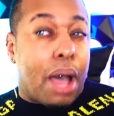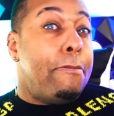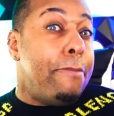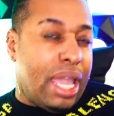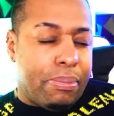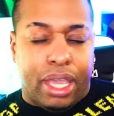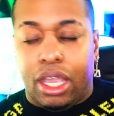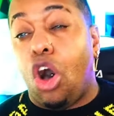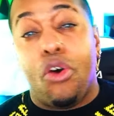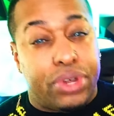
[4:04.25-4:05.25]
Maybe,
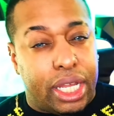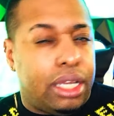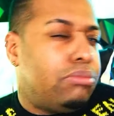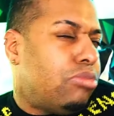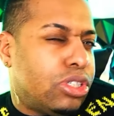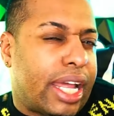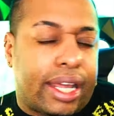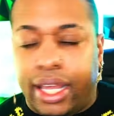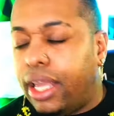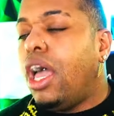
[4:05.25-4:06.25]
hopefully, most
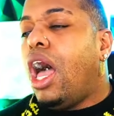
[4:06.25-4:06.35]
likely.